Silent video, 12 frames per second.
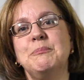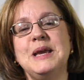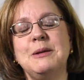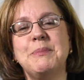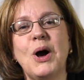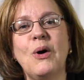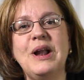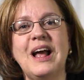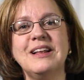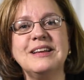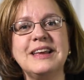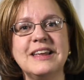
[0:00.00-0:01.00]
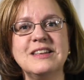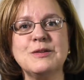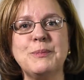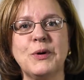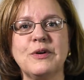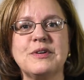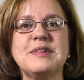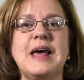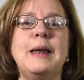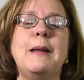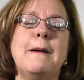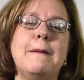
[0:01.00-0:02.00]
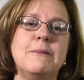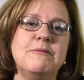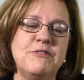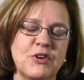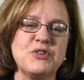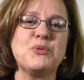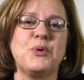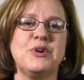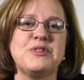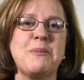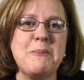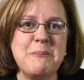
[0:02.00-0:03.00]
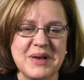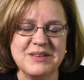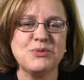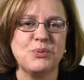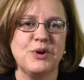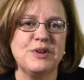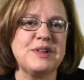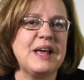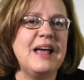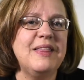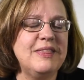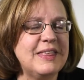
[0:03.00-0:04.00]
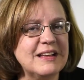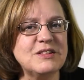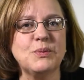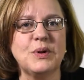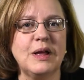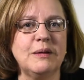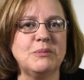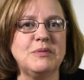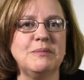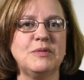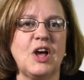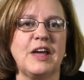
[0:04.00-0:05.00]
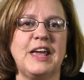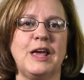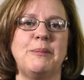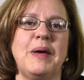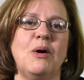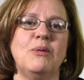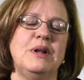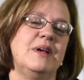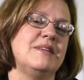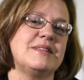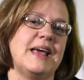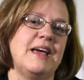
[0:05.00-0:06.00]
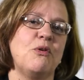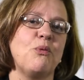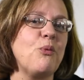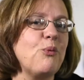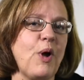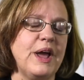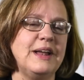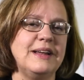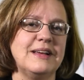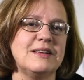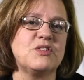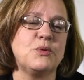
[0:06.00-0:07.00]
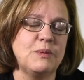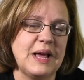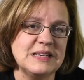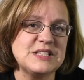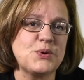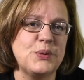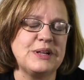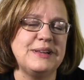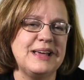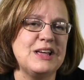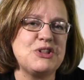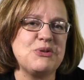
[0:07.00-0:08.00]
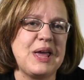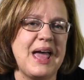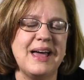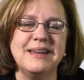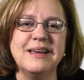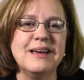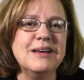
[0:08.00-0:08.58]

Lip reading: Beat poet Allen Ginsberg said, "First words, best words," and that's what I'm talking about when I say write as quickly as you can